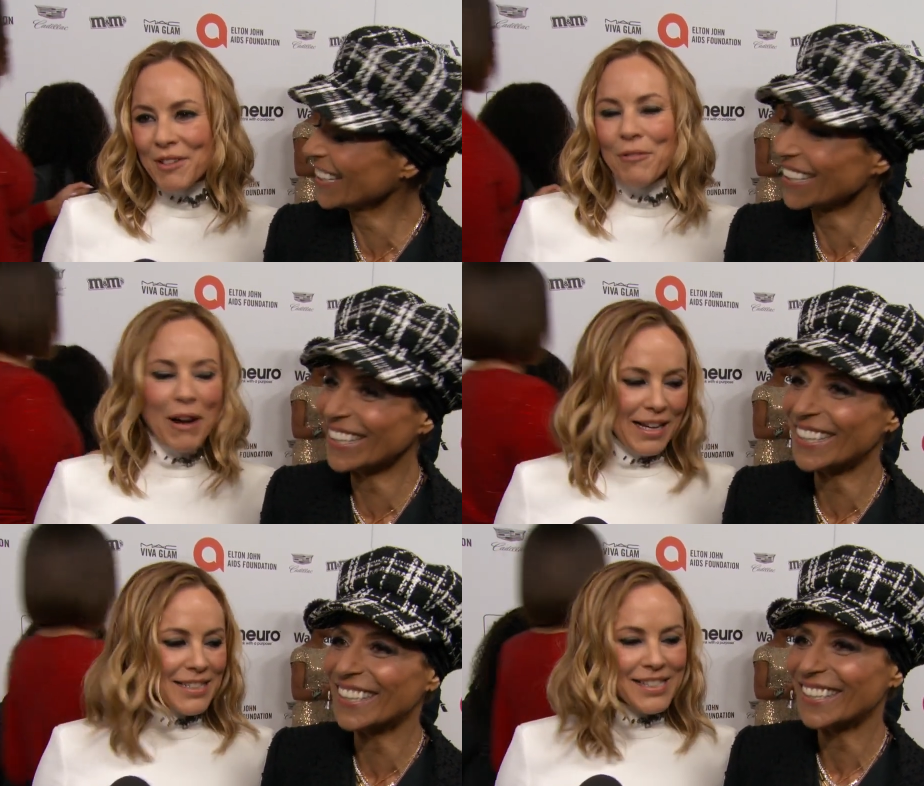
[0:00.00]
Speaker 1: the
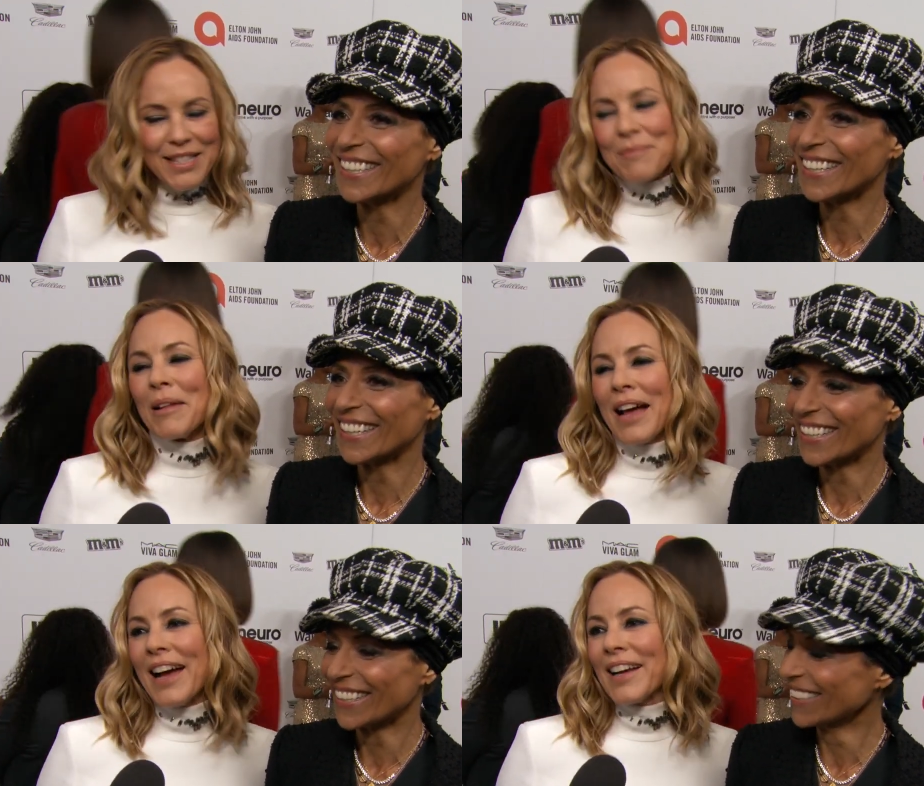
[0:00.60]
white and the
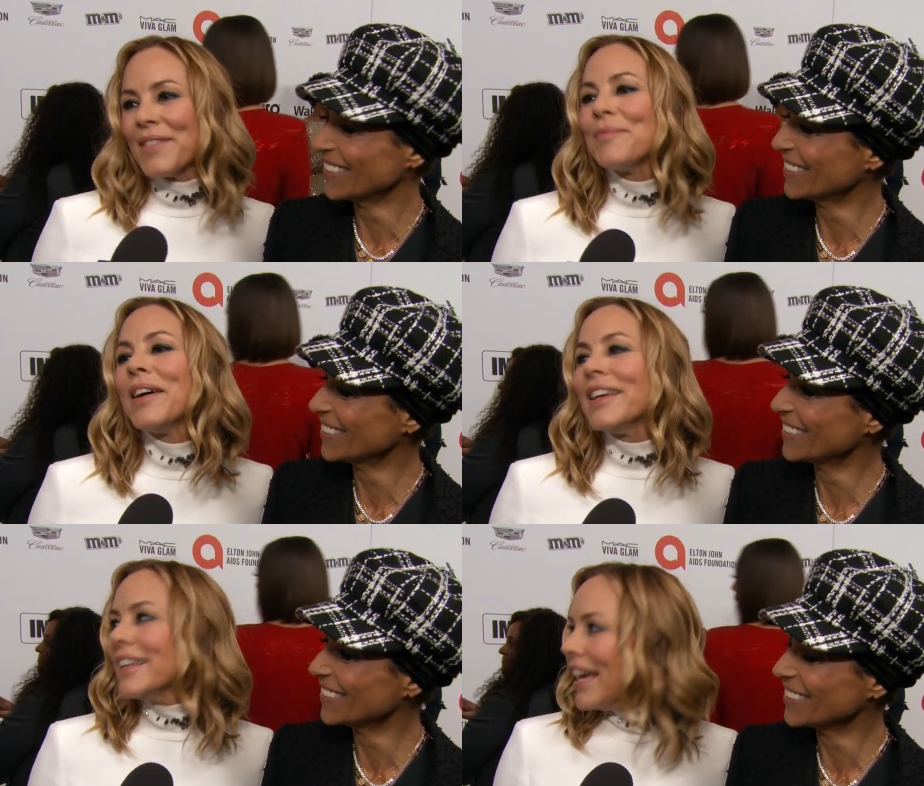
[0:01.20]
black.
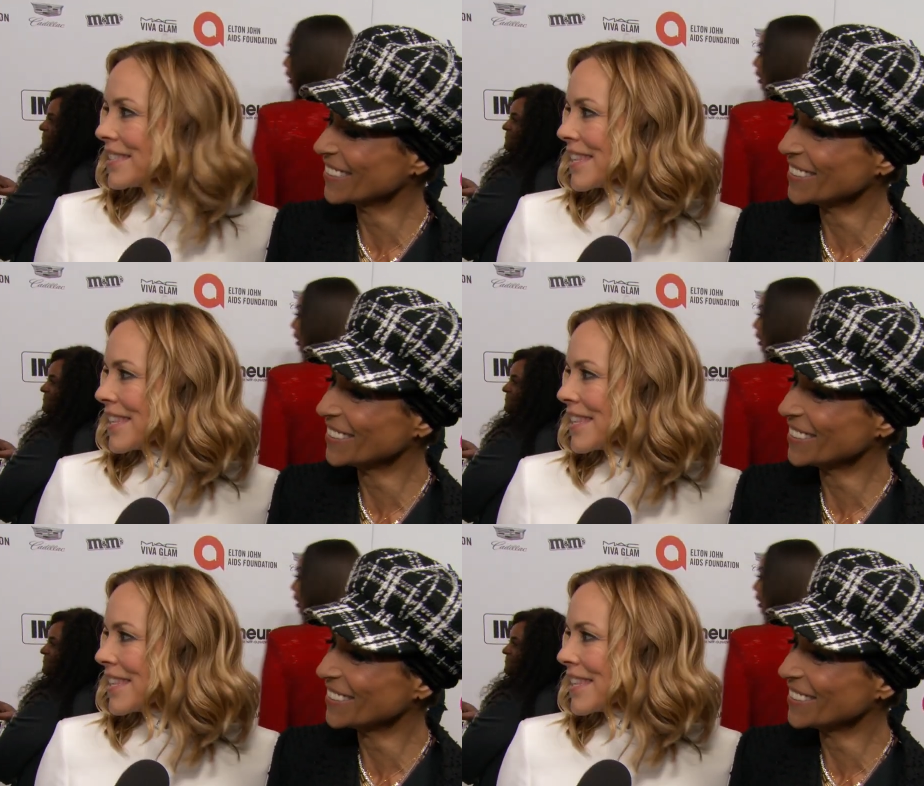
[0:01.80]
But yes,